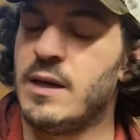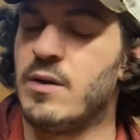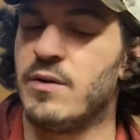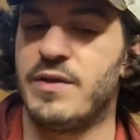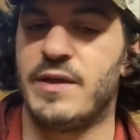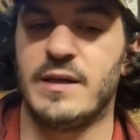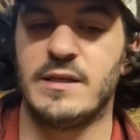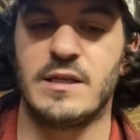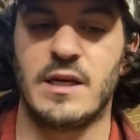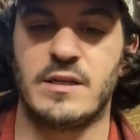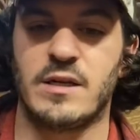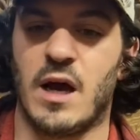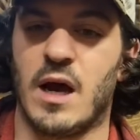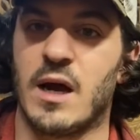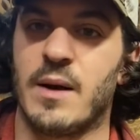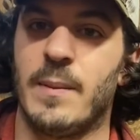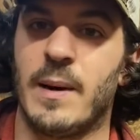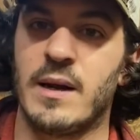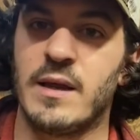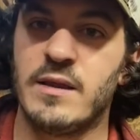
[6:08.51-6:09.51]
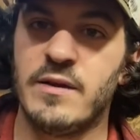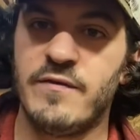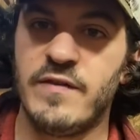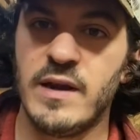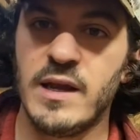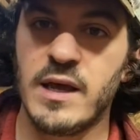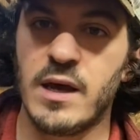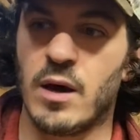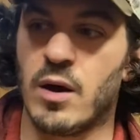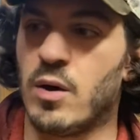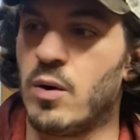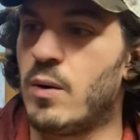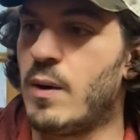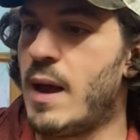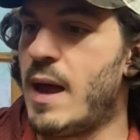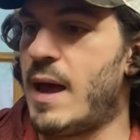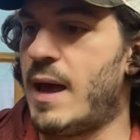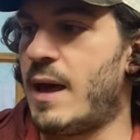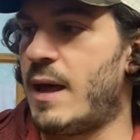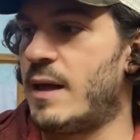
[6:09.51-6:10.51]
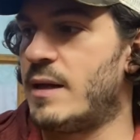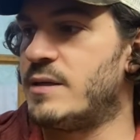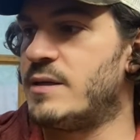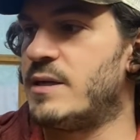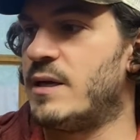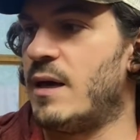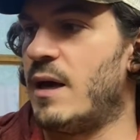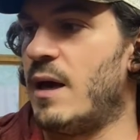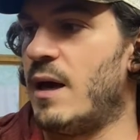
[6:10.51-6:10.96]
things I talk about in the video, and